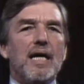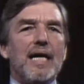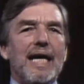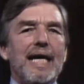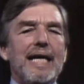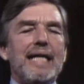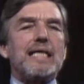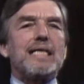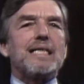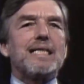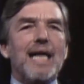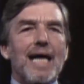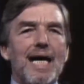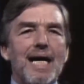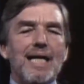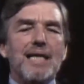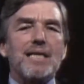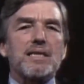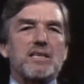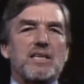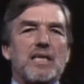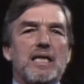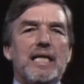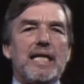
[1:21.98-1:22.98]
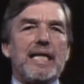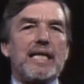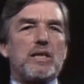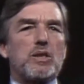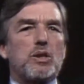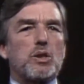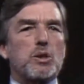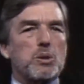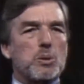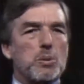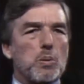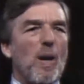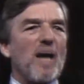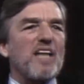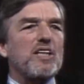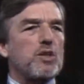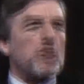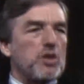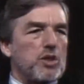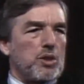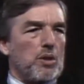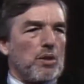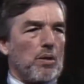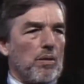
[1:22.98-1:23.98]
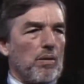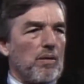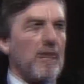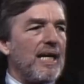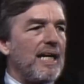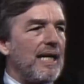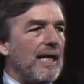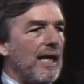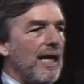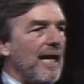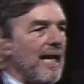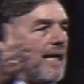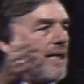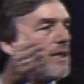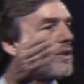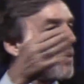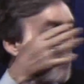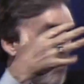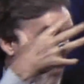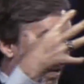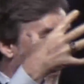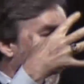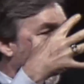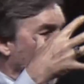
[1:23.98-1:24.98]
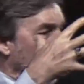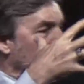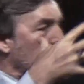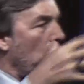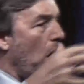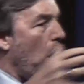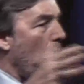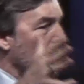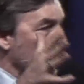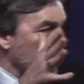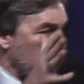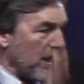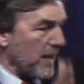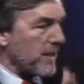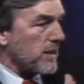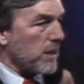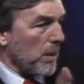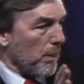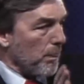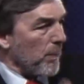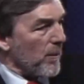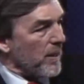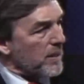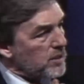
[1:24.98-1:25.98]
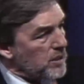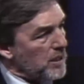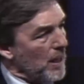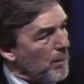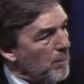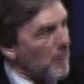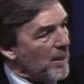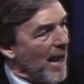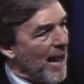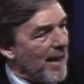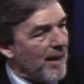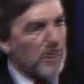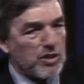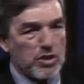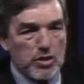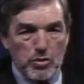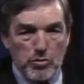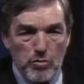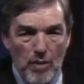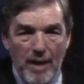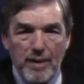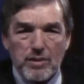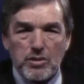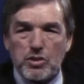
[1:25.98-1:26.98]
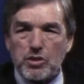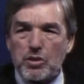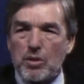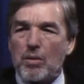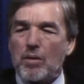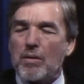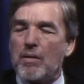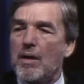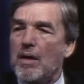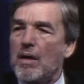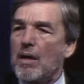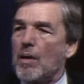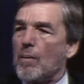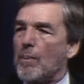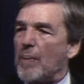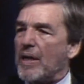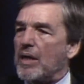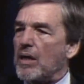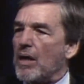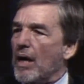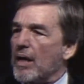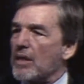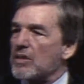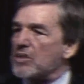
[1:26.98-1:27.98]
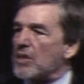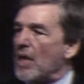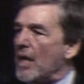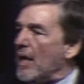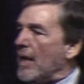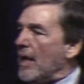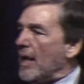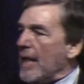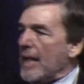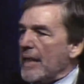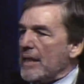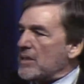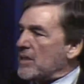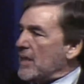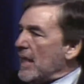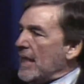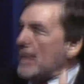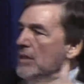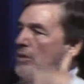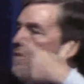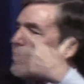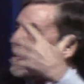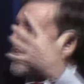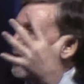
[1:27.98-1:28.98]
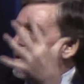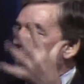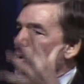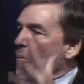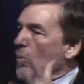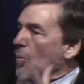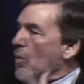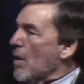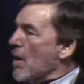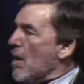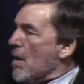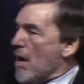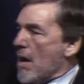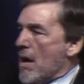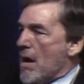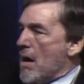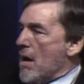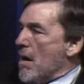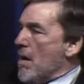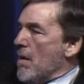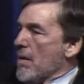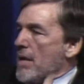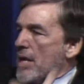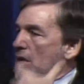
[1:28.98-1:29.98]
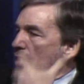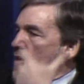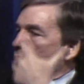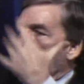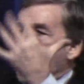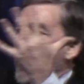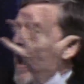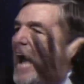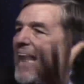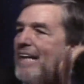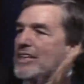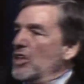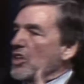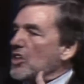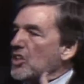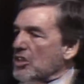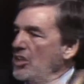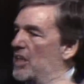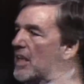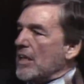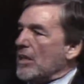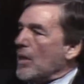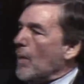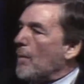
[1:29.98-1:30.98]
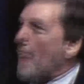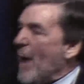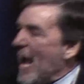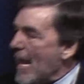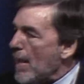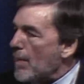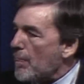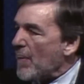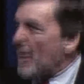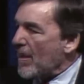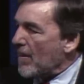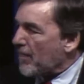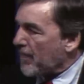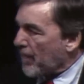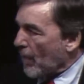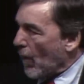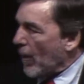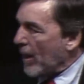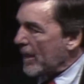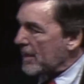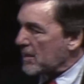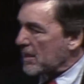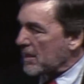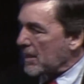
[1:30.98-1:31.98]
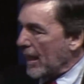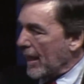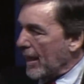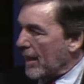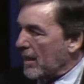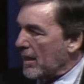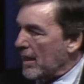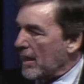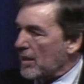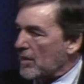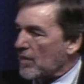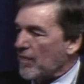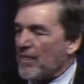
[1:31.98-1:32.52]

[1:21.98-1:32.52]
he does need structure. He needs what we call discipline, some kind of structure, because he's into his majesty the baby, Freud said. He's